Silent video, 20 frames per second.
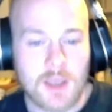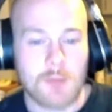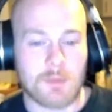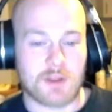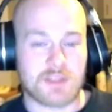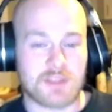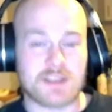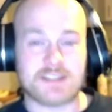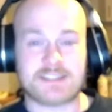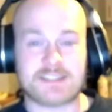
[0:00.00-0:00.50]
But
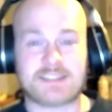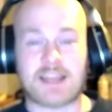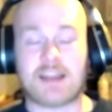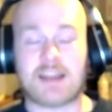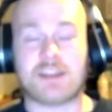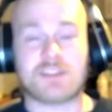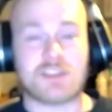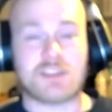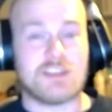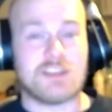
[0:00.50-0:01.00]
I think it's
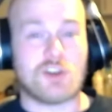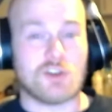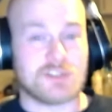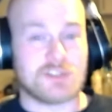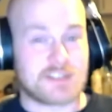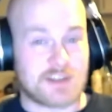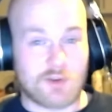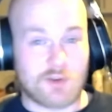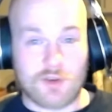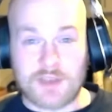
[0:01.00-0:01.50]
telling that he got
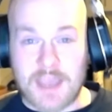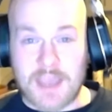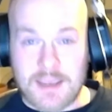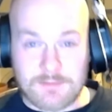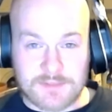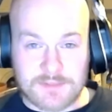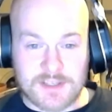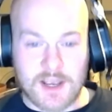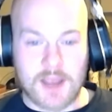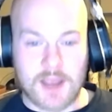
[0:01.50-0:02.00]
zero
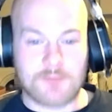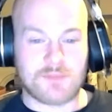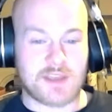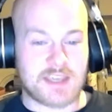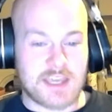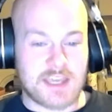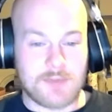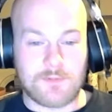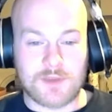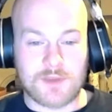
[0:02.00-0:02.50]
game time. They're
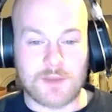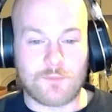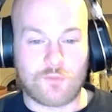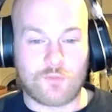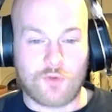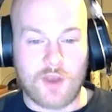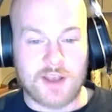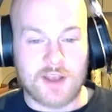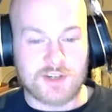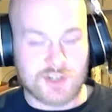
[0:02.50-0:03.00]
keeping him
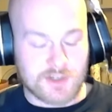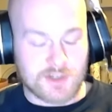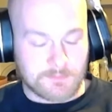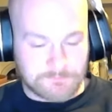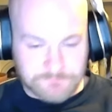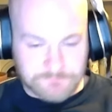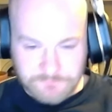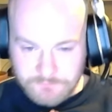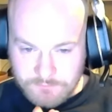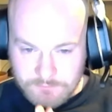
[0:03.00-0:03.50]
fresh.
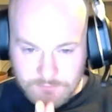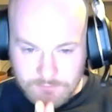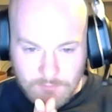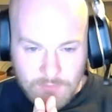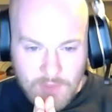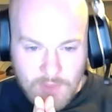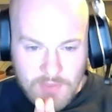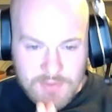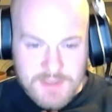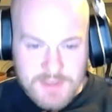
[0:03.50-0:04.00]

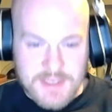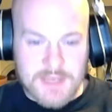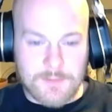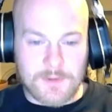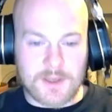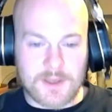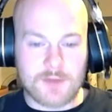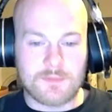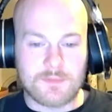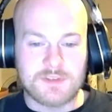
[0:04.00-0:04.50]
They're
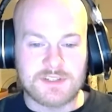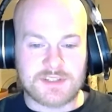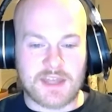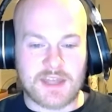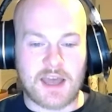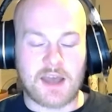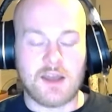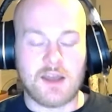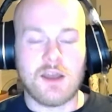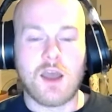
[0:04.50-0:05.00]
keeping him as
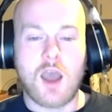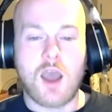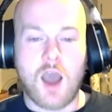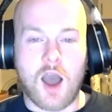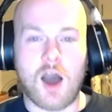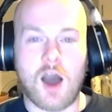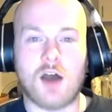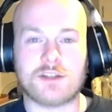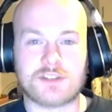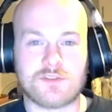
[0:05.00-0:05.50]
that
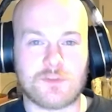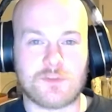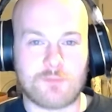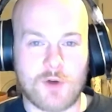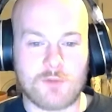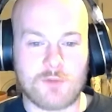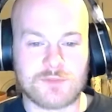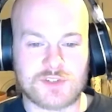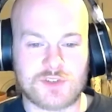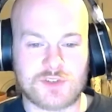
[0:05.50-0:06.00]
heart of the
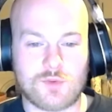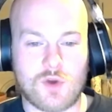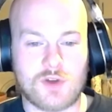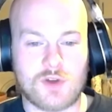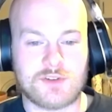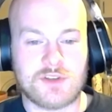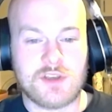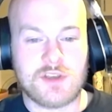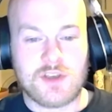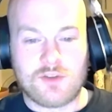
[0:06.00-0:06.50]
bomb
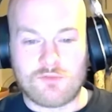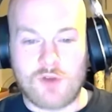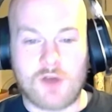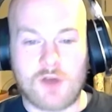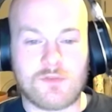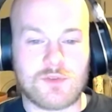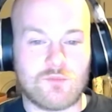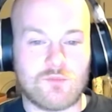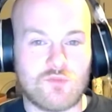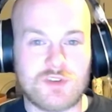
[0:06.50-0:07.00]
squad
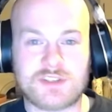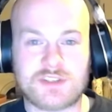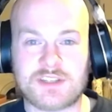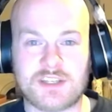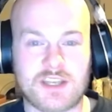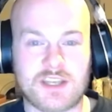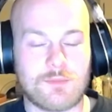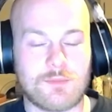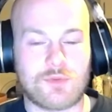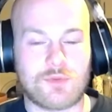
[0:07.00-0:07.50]
rather than
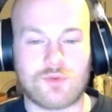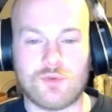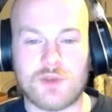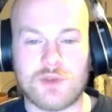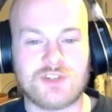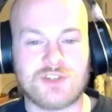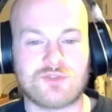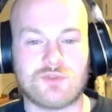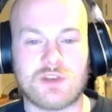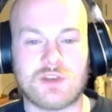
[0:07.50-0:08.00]
risking him through
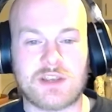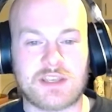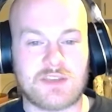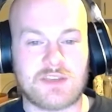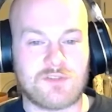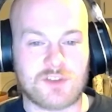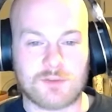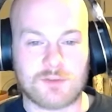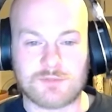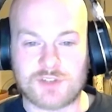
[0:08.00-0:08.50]
injury and
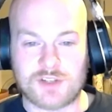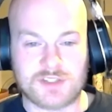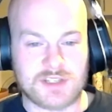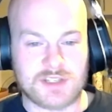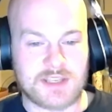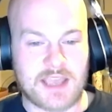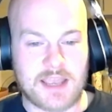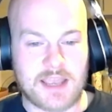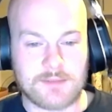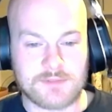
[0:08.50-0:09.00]
giving him tons
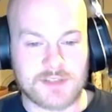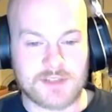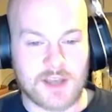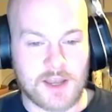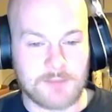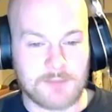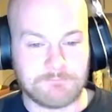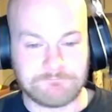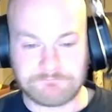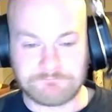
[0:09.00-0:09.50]
of game
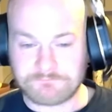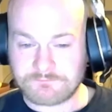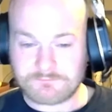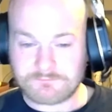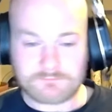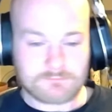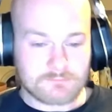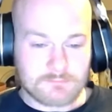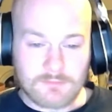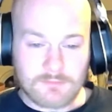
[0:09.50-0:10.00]
time.
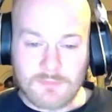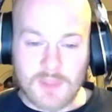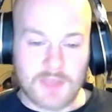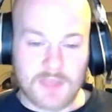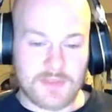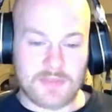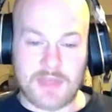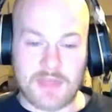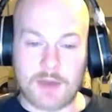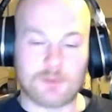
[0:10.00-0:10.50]

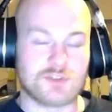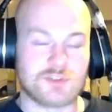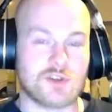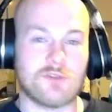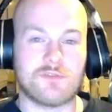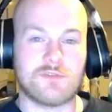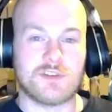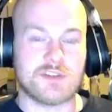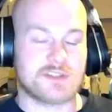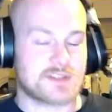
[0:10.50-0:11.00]
I think that was
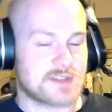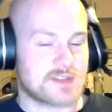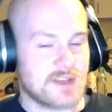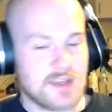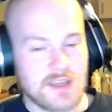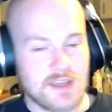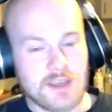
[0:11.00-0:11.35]
obvious.